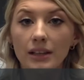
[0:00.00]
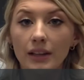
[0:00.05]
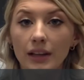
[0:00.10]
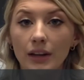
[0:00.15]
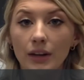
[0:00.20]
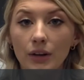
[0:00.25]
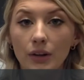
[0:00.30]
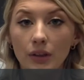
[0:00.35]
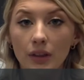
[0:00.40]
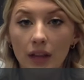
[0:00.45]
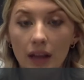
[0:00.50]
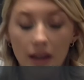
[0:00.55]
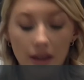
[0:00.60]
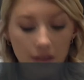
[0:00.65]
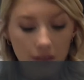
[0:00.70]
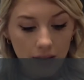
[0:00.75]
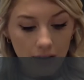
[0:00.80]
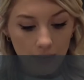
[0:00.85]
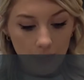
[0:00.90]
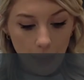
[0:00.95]
linker length.
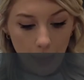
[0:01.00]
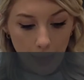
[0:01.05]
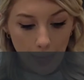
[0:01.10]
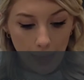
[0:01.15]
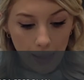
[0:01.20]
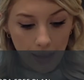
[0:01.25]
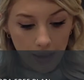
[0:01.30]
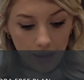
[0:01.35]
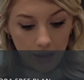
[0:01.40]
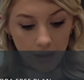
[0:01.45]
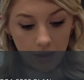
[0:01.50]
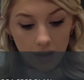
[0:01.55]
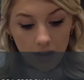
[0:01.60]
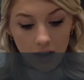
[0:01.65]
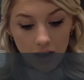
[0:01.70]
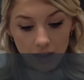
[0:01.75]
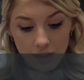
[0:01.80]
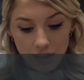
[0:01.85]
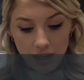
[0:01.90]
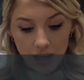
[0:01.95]

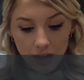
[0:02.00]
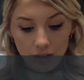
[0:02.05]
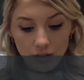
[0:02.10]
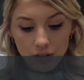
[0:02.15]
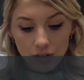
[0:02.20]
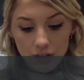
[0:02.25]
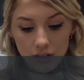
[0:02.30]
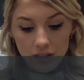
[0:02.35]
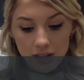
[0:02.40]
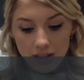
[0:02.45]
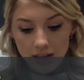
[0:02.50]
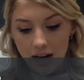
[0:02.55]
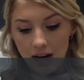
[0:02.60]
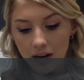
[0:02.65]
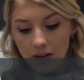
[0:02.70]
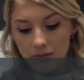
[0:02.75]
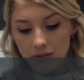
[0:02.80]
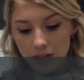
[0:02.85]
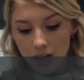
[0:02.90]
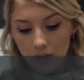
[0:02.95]
A challenge in the
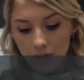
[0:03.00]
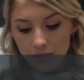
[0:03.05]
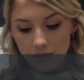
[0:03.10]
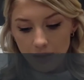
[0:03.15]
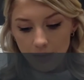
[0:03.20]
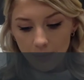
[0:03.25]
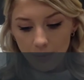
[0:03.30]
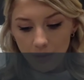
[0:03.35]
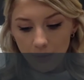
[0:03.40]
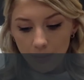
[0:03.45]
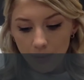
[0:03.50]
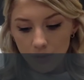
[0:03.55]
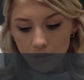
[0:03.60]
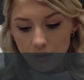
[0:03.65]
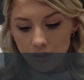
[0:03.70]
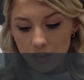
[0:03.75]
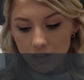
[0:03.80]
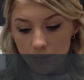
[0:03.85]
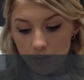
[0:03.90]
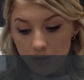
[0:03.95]
design of self-assembling
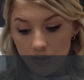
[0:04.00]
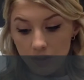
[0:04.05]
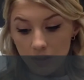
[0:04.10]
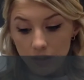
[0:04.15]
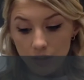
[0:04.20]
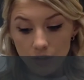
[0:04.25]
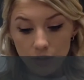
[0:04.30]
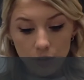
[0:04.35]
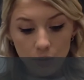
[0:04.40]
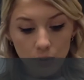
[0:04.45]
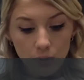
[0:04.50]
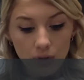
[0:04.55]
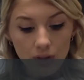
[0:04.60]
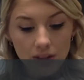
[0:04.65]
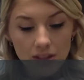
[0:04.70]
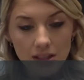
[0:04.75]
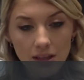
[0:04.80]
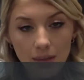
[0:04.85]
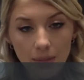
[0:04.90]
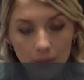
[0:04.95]
proteins was to control the
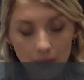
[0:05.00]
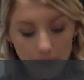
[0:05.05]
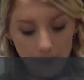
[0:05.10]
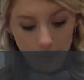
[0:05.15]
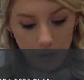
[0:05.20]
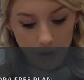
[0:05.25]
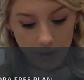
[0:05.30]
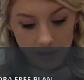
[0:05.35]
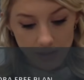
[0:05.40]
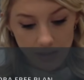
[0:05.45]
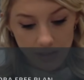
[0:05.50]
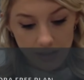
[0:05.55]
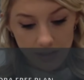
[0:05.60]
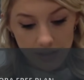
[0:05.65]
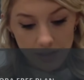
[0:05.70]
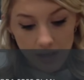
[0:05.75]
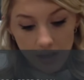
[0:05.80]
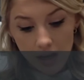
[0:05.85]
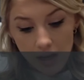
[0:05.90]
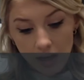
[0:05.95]
assembly process.
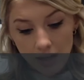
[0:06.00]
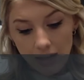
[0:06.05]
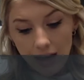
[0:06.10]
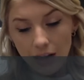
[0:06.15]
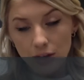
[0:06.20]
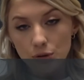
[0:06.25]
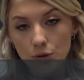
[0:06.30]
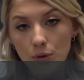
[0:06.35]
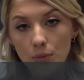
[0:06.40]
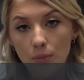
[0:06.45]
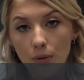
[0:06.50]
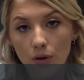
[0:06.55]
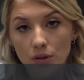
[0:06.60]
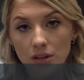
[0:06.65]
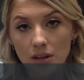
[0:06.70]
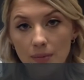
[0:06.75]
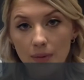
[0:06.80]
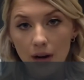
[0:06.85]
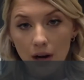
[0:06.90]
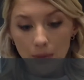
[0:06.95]
Natural
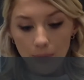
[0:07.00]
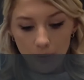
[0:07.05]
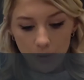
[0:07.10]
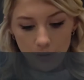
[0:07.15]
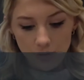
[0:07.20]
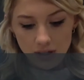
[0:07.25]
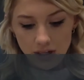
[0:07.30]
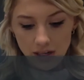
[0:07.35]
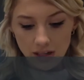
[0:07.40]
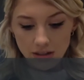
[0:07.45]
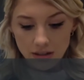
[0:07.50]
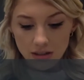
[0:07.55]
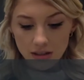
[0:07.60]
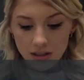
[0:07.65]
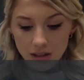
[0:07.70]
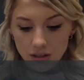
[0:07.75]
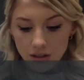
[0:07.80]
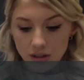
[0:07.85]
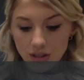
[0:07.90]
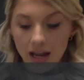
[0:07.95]
multimeric proteins,
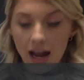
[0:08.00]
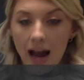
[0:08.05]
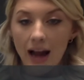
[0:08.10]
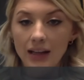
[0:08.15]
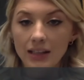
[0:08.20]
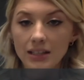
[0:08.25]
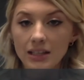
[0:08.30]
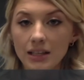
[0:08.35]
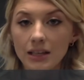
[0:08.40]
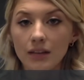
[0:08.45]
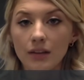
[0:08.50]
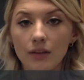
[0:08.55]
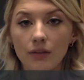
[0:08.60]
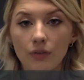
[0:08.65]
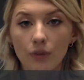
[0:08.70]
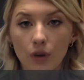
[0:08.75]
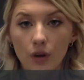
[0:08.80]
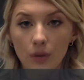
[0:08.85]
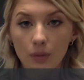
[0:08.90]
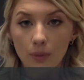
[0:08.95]
such as actin, the
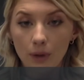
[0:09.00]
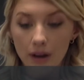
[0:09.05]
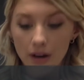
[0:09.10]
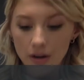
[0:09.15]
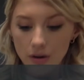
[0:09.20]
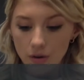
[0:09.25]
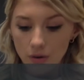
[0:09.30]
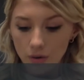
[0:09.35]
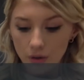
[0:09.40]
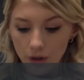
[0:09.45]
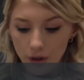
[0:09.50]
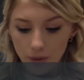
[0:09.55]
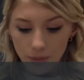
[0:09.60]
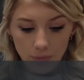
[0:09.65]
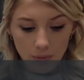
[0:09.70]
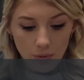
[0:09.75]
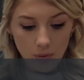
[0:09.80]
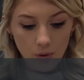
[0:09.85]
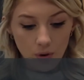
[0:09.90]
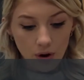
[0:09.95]
vertebrate nuclear
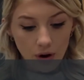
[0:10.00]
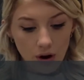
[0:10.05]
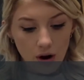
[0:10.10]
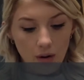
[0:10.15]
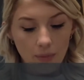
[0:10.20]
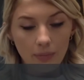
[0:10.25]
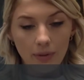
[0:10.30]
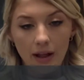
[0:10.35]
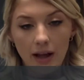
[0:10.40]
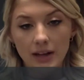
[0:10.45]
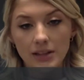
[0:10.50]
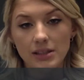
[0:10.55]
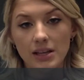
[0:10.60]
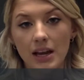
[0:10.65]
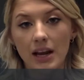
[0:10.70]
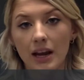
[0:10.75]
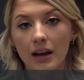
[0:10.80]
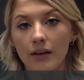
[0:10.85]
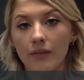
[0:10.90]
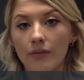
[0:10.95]
pore complex,
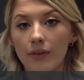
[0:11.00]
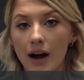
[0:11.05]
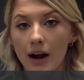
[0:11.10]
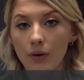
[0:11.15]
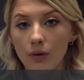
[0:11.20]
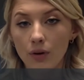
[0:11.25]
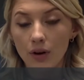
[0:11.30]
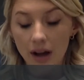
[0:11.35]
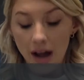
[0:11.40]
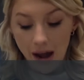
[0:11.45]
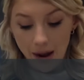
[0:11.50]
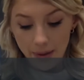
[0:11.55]
and viral